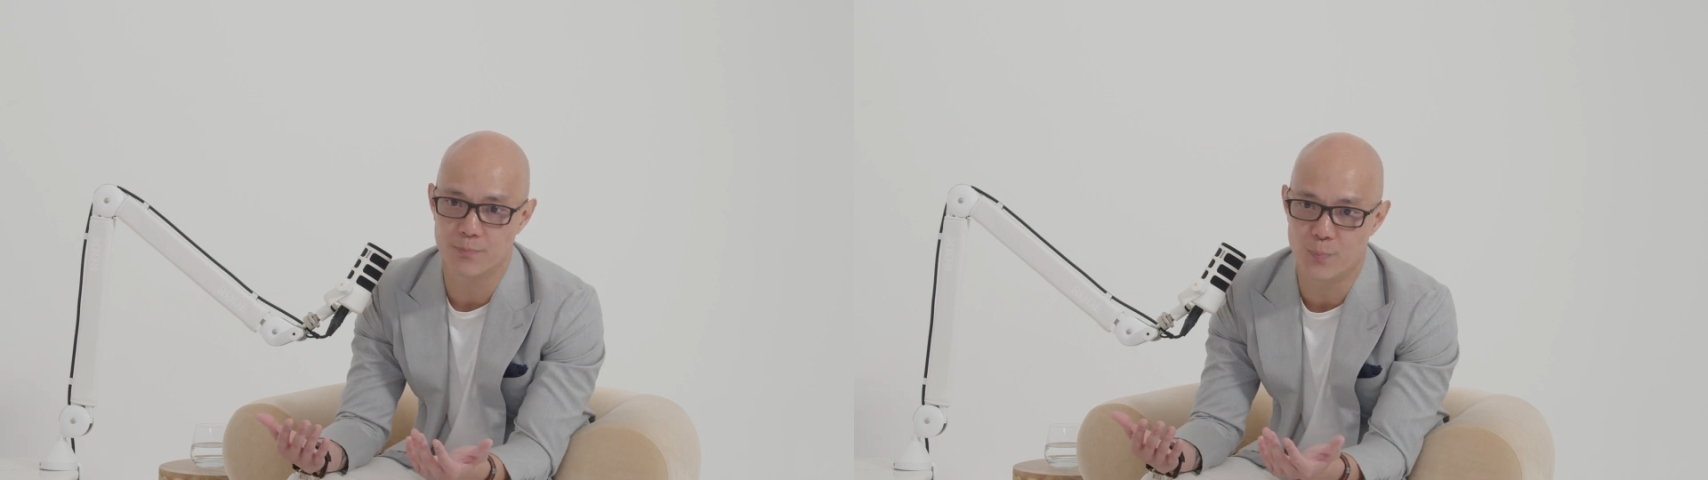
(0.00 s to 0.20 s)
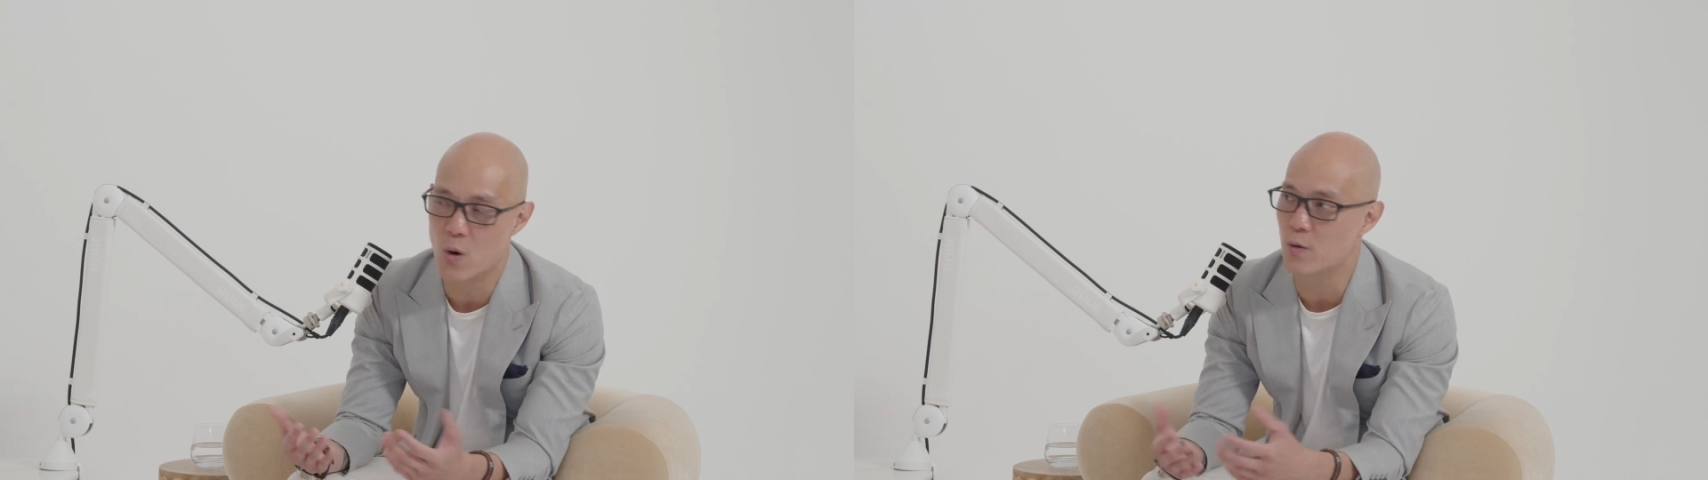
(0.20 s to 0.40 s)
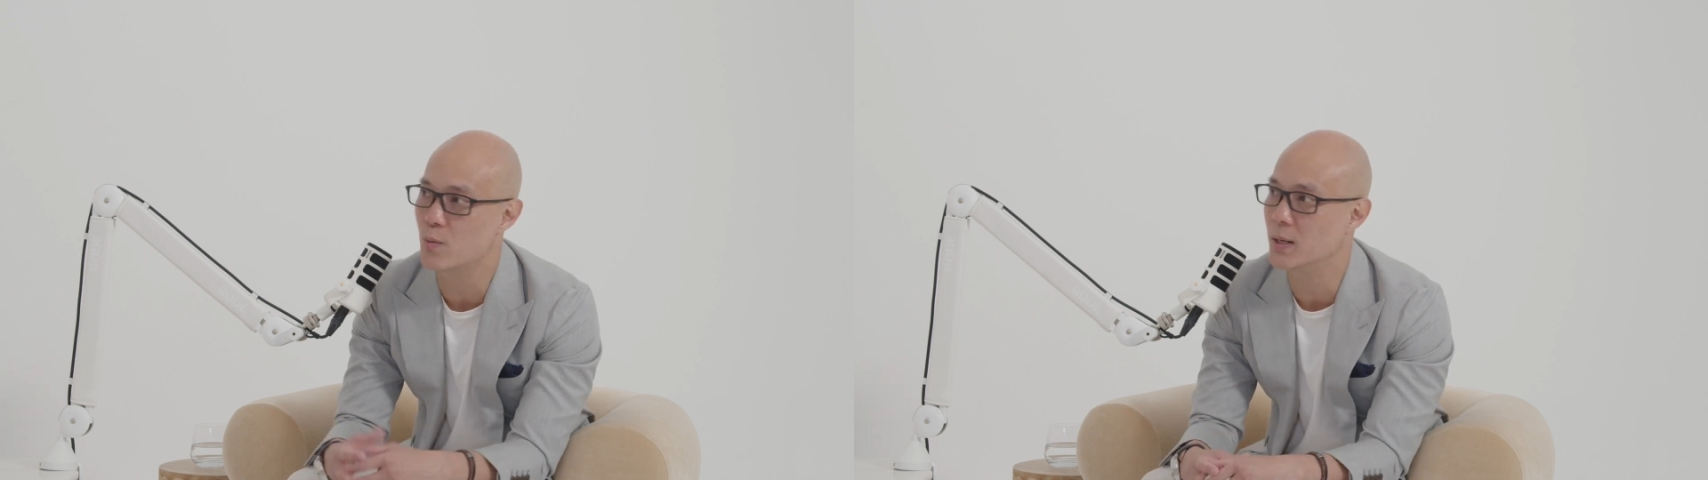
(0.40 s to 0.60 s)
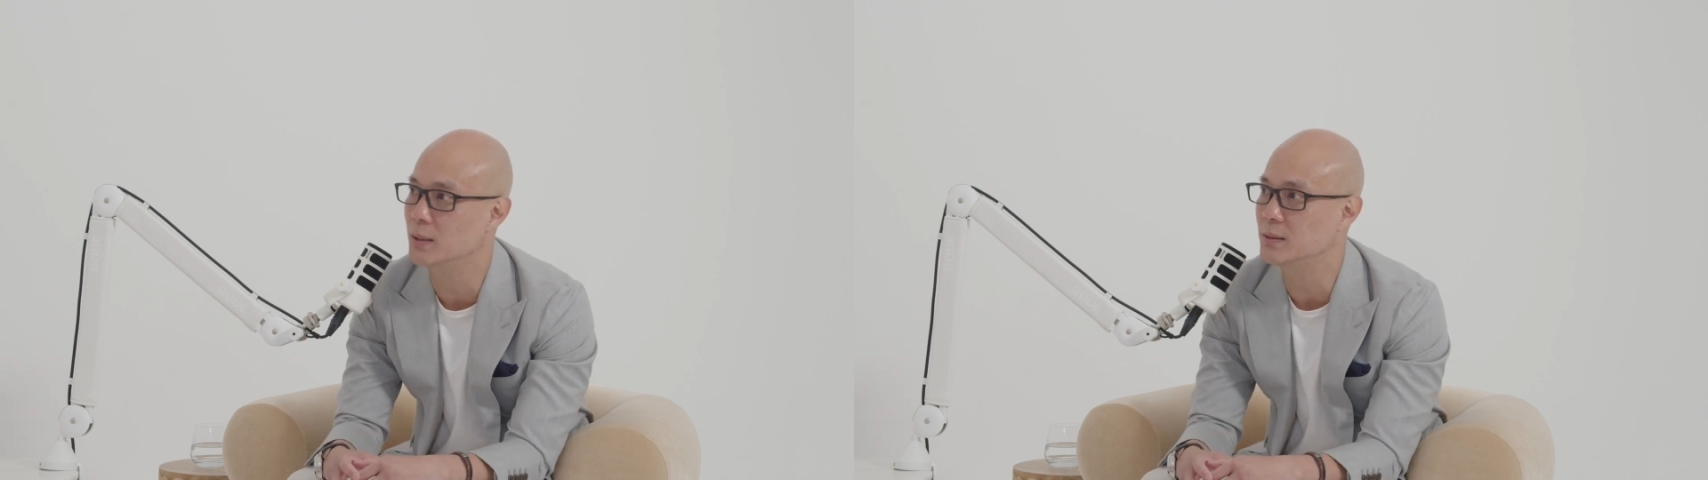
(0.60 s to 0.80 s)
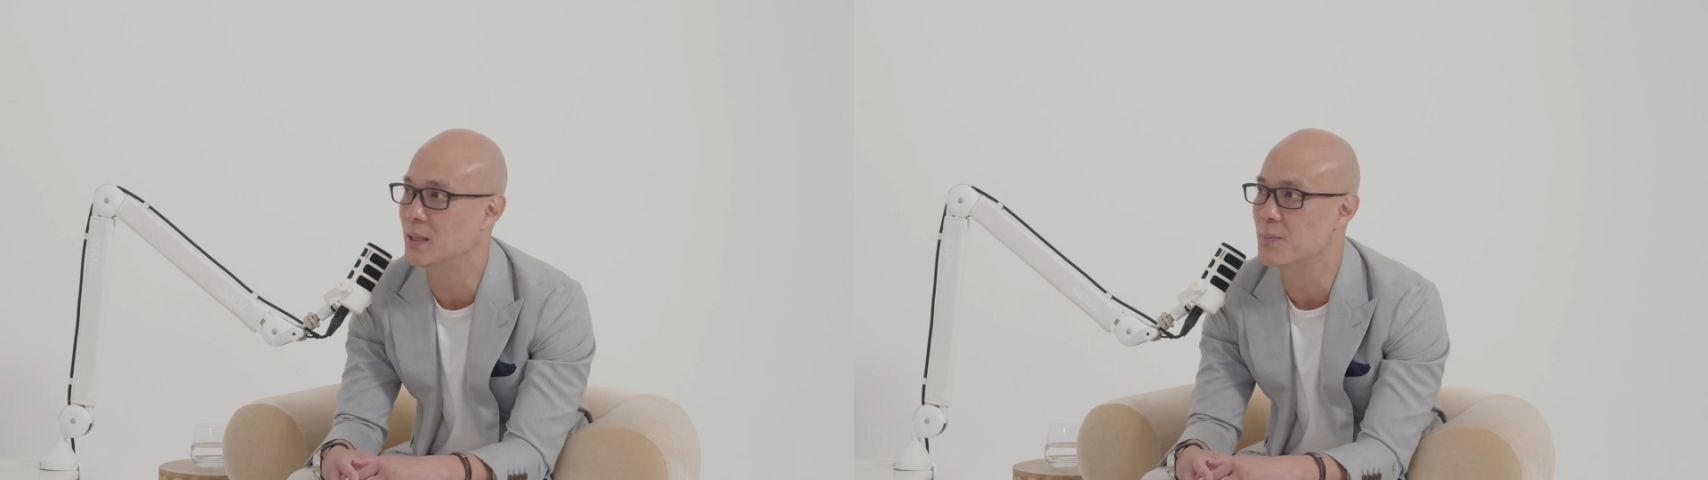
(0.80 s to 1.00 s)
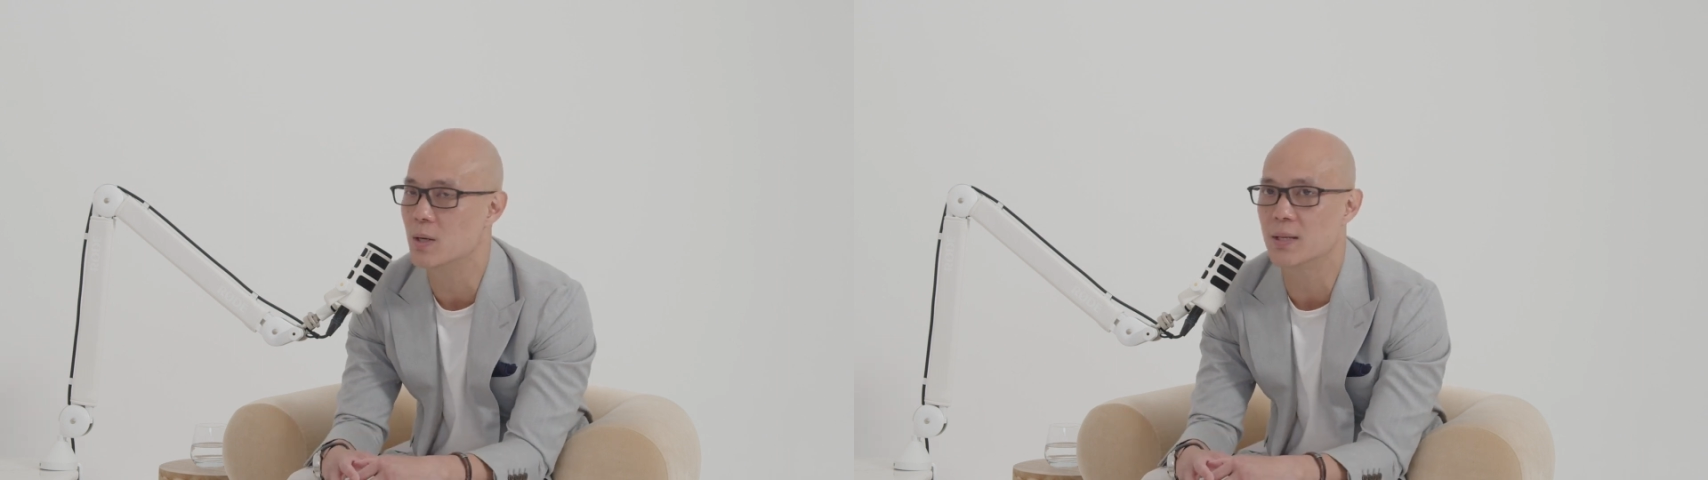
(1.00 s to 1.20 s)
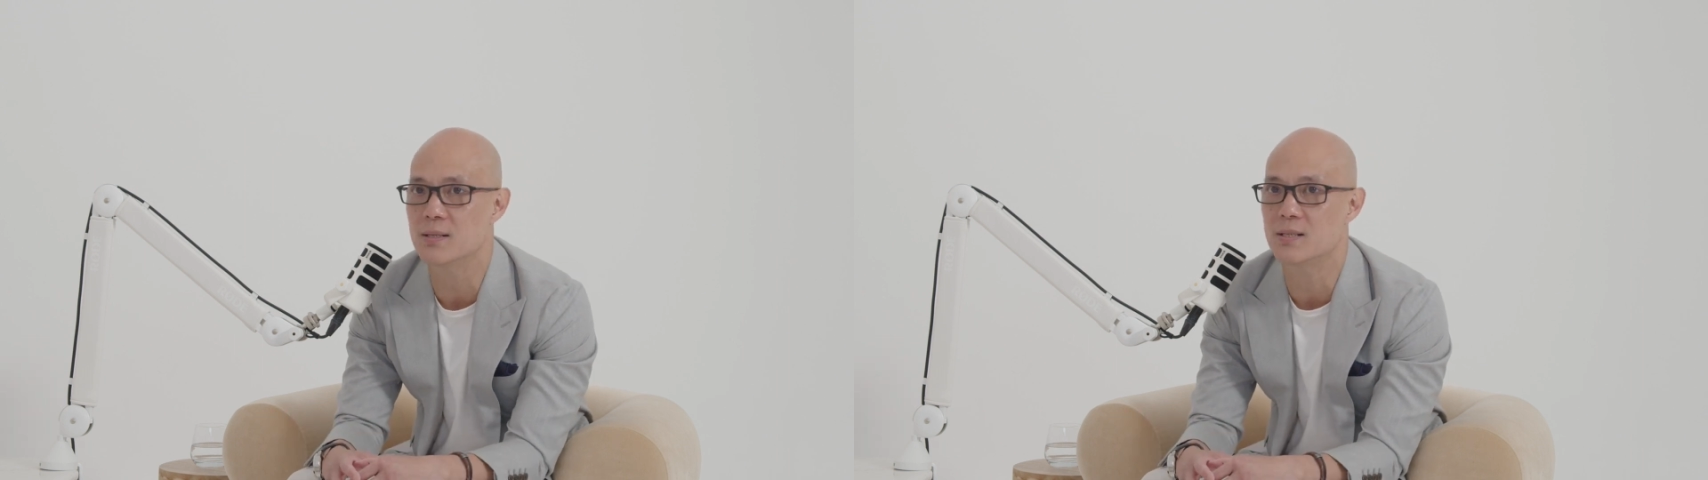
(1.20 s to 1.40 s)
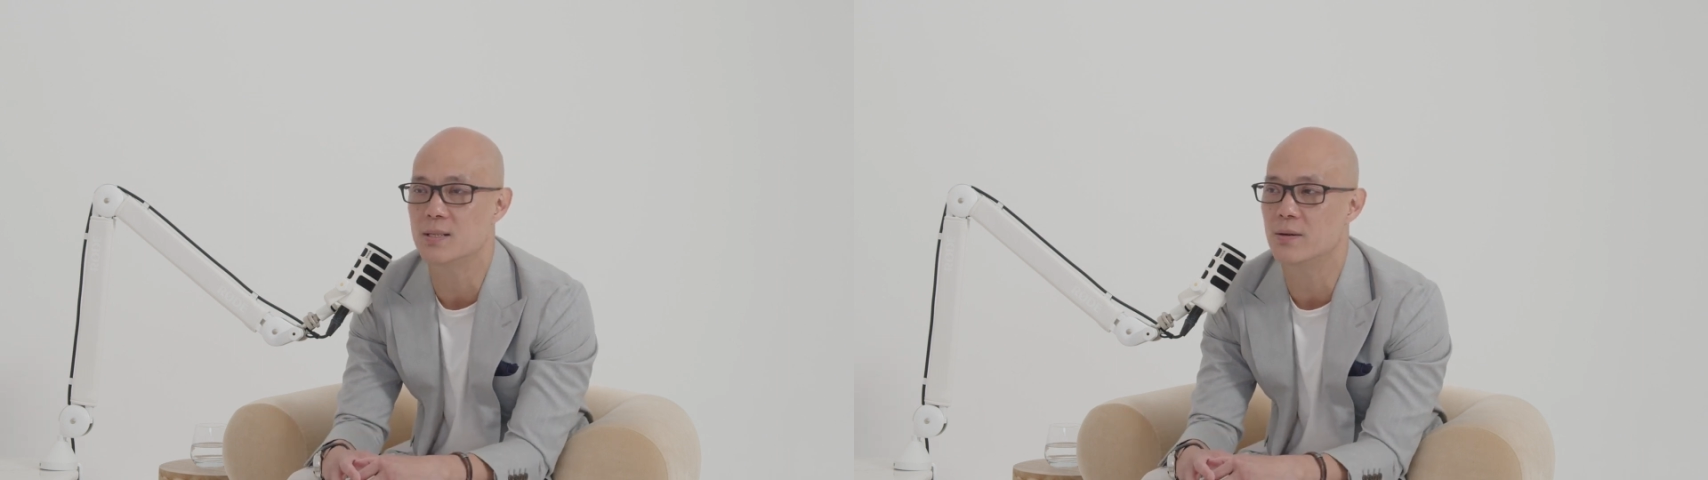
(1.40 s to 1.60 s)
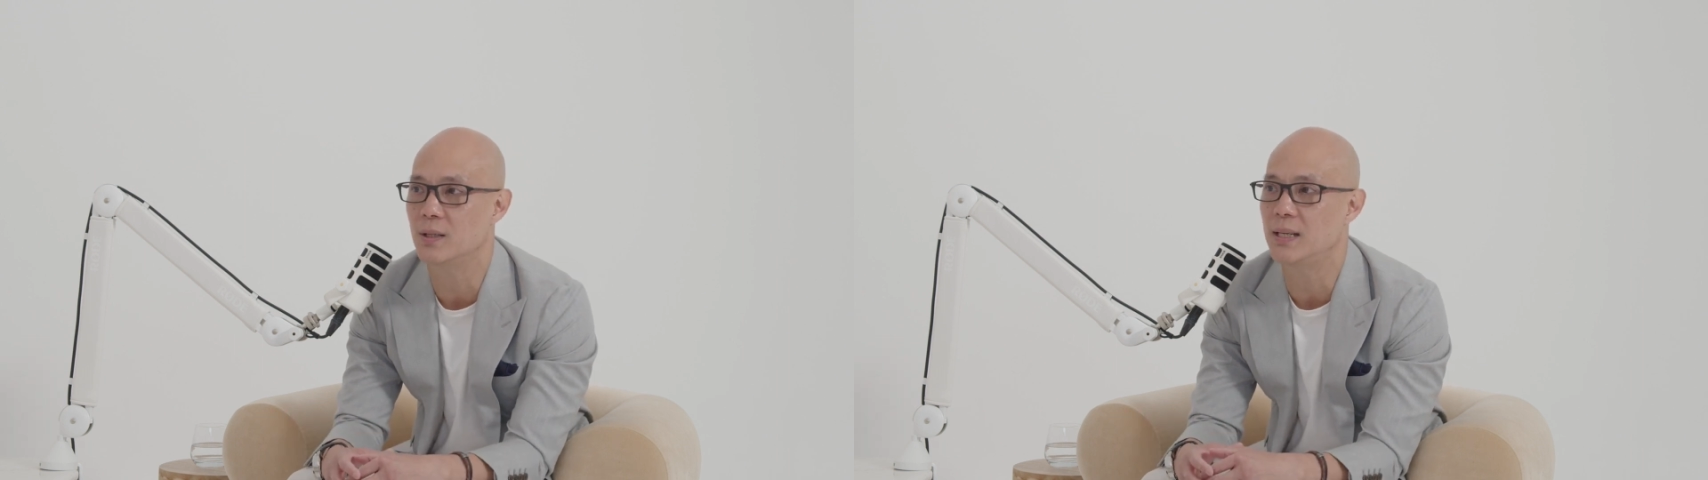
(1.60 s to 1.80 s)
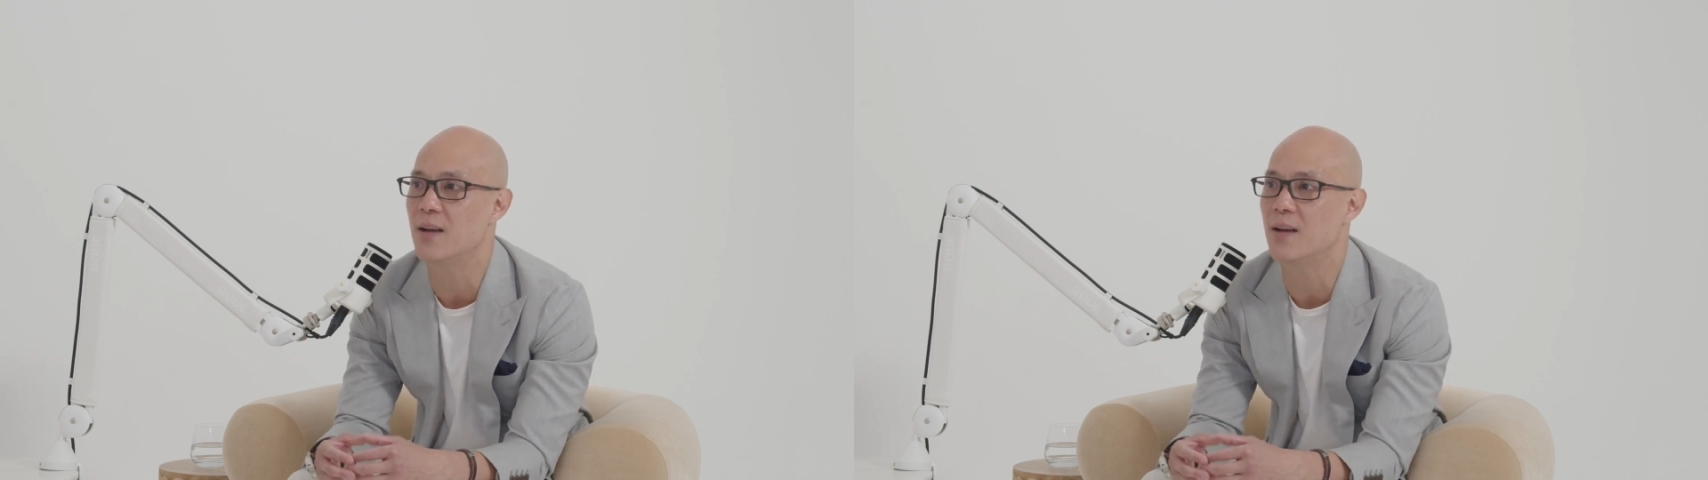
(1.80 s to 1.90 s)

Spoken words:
borrower, they may not necessarily